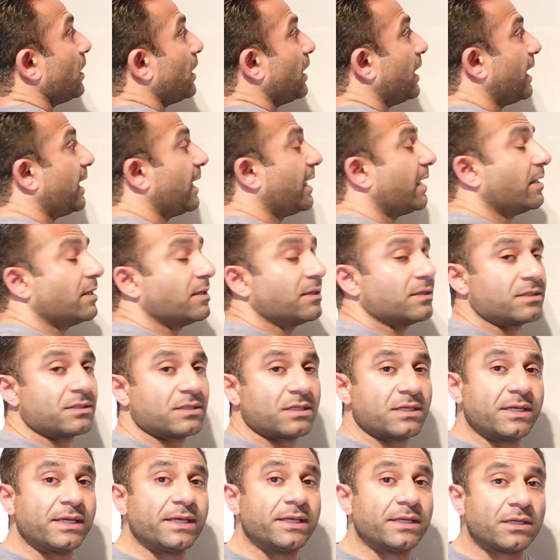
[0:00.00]

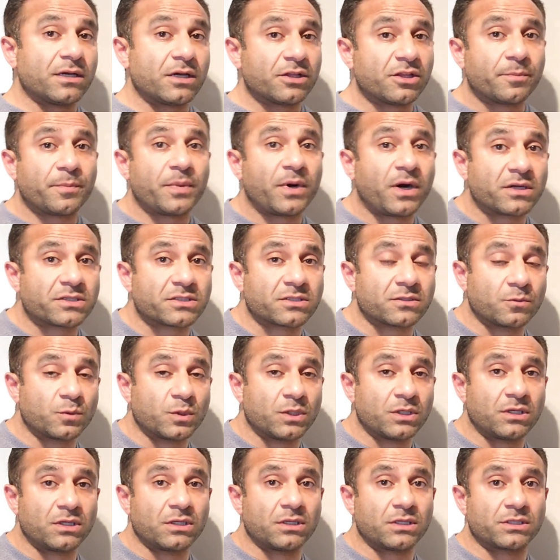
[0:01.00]
And in other parts of the
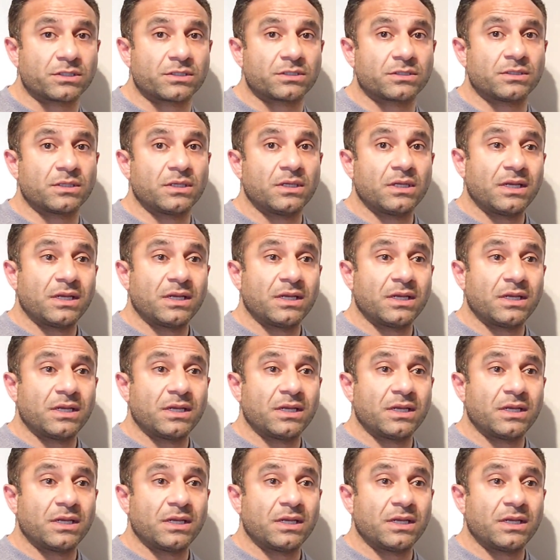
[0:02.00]
world,